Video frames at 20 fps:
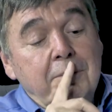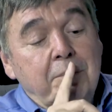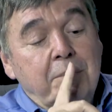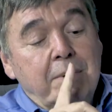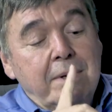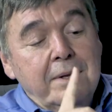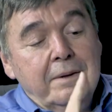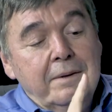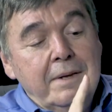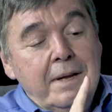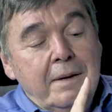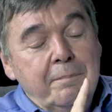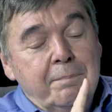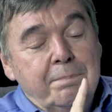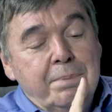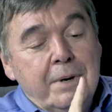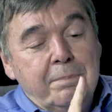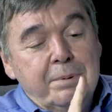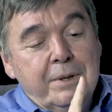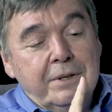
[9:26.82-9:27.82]
one
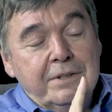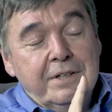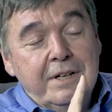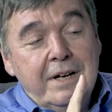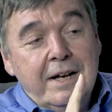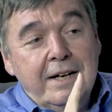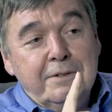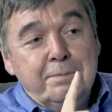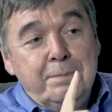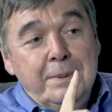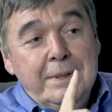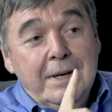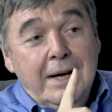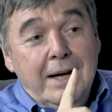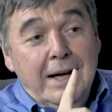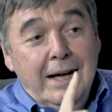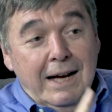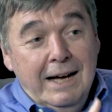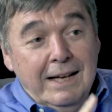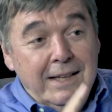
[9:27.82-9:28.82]
approach that has been
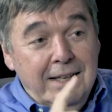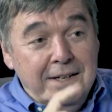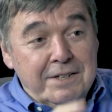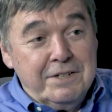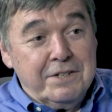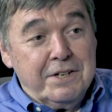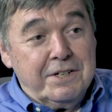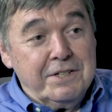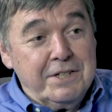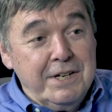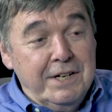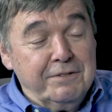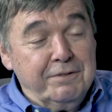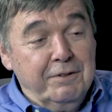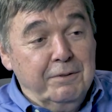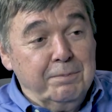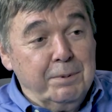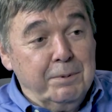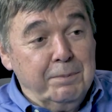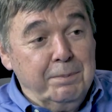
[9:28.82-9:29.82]
highly
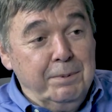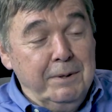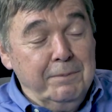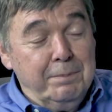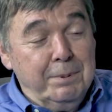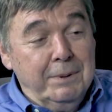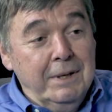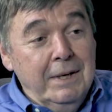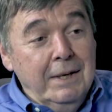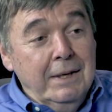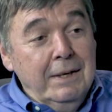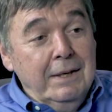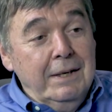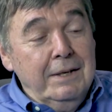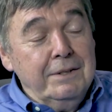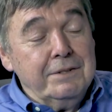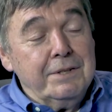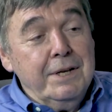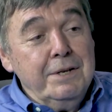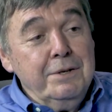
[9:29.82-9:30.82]
successful for people
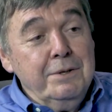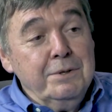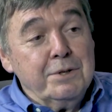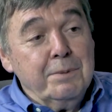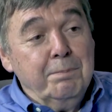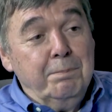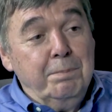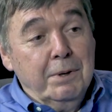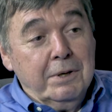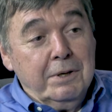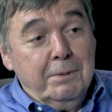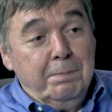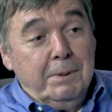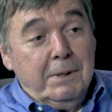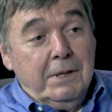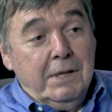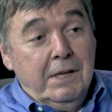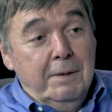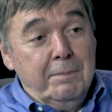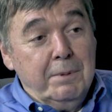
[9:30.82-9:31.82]
is they use a
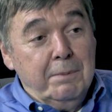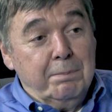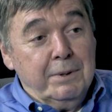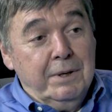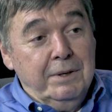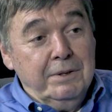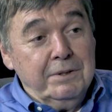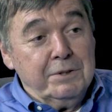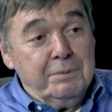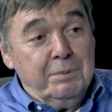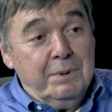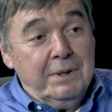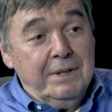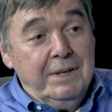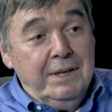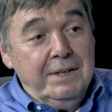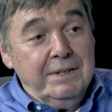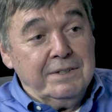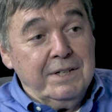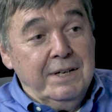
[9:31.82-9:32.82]
book club approach where
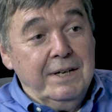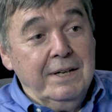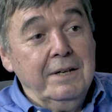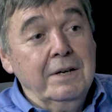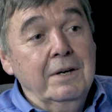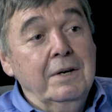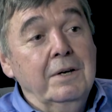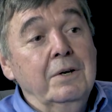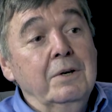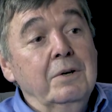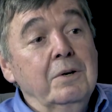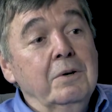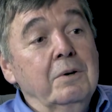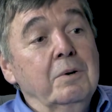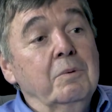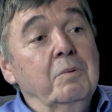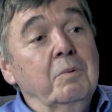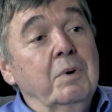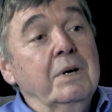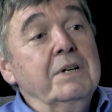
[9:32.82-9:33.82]
they say,
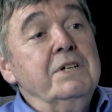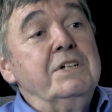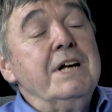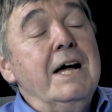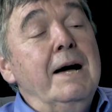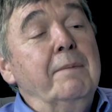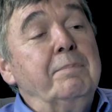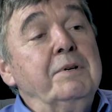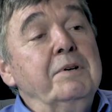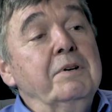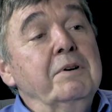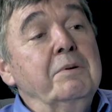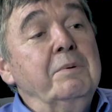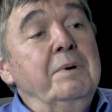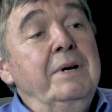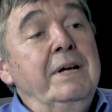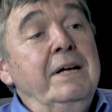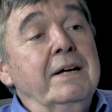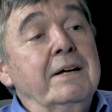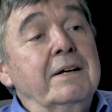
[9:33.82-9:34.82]
1 chapter a
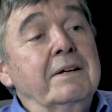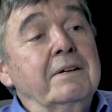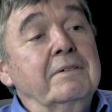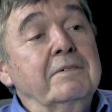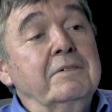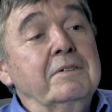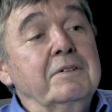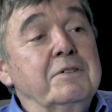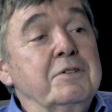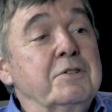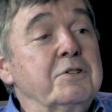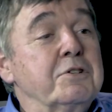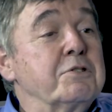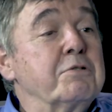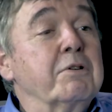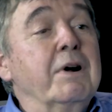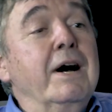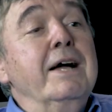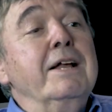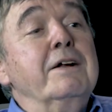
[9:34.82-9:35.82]
week,
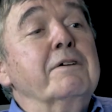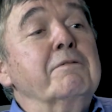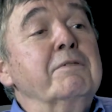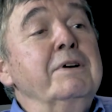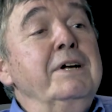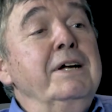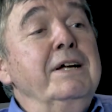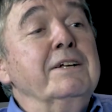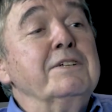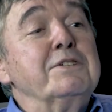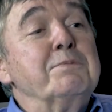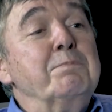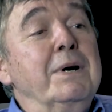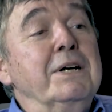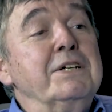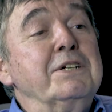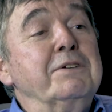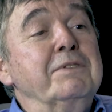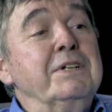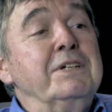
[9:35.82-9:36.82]
try to read as
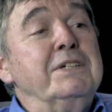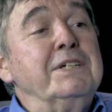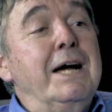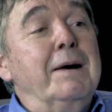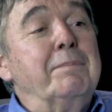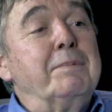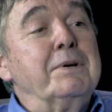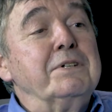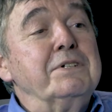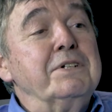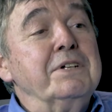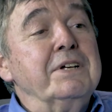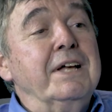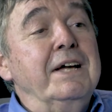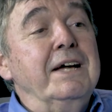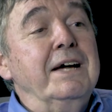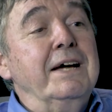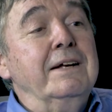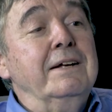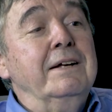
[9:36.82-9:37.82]
much of the chapter as you
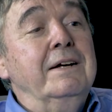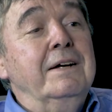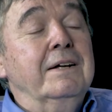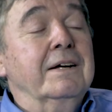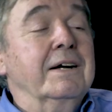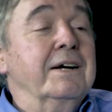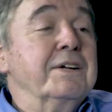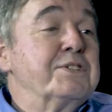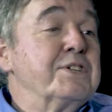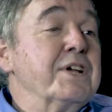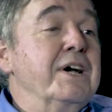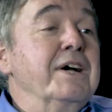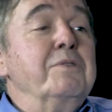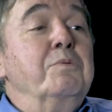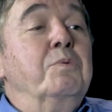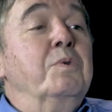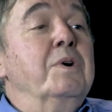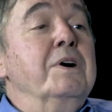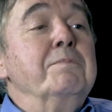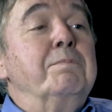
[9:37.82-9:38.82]
can,
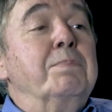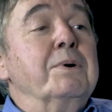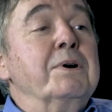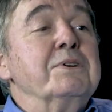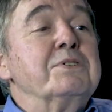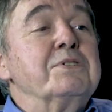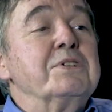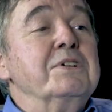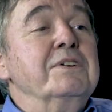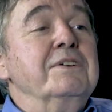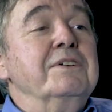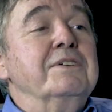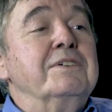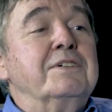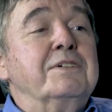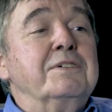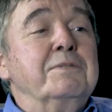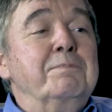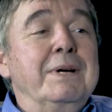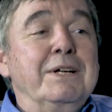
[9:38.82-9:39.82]
assign one person
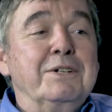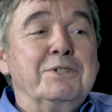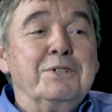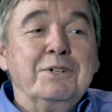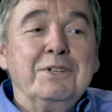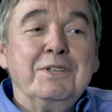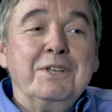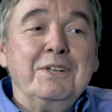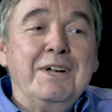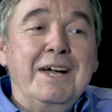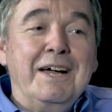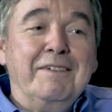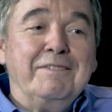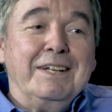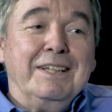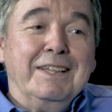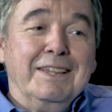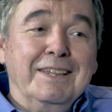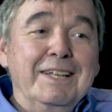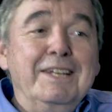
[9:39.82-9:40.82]
to make sure that you have
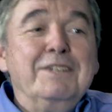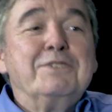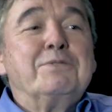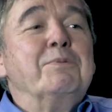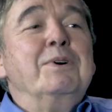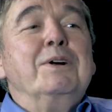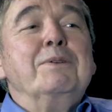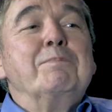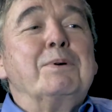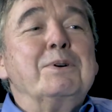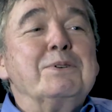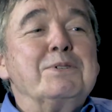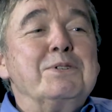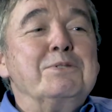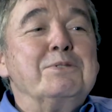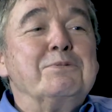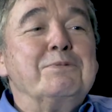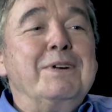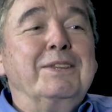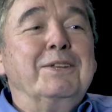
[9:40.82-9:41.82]
at least one
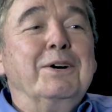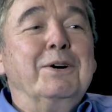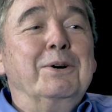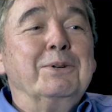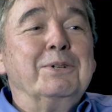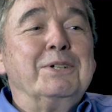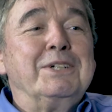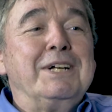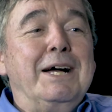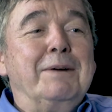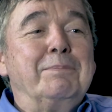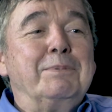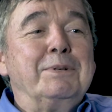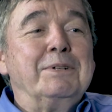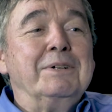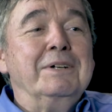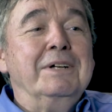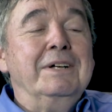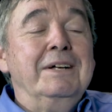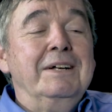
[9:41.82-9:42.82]
person who's read the whole
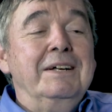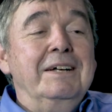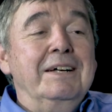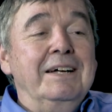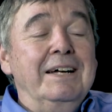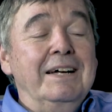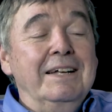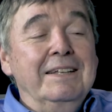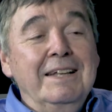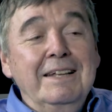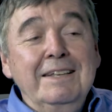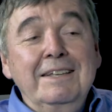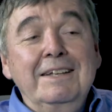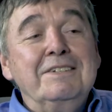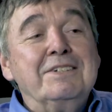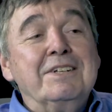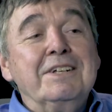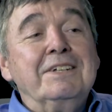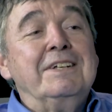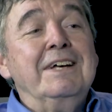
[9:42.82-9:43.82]
chapter, and then
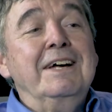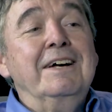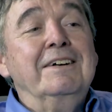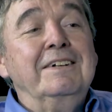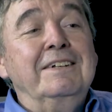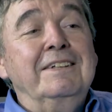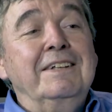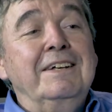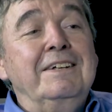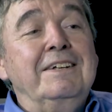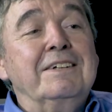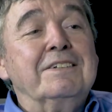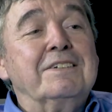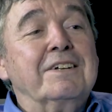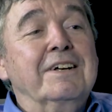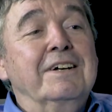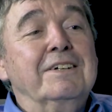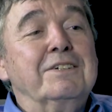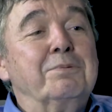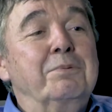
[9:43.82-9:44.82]
they sit down and they
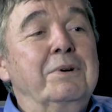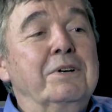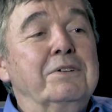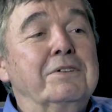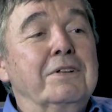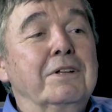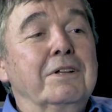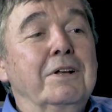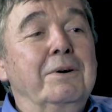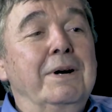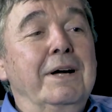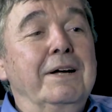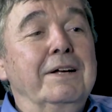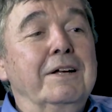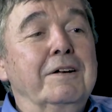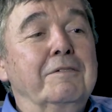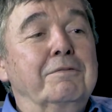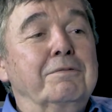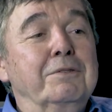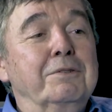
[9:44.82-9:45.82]
discuss where's the
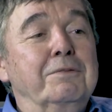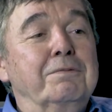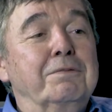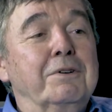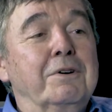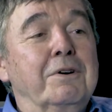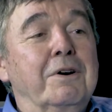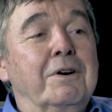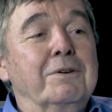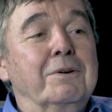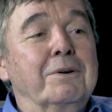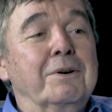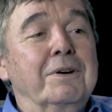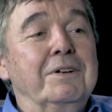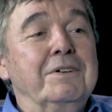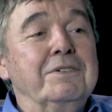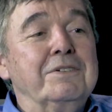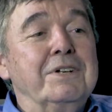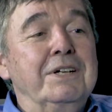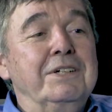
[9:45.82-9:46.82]
low-hanging fruit for our
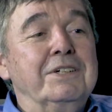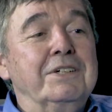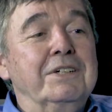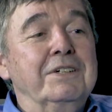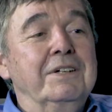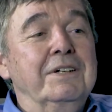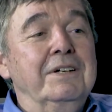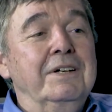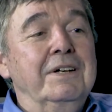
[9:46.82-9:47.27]
organization.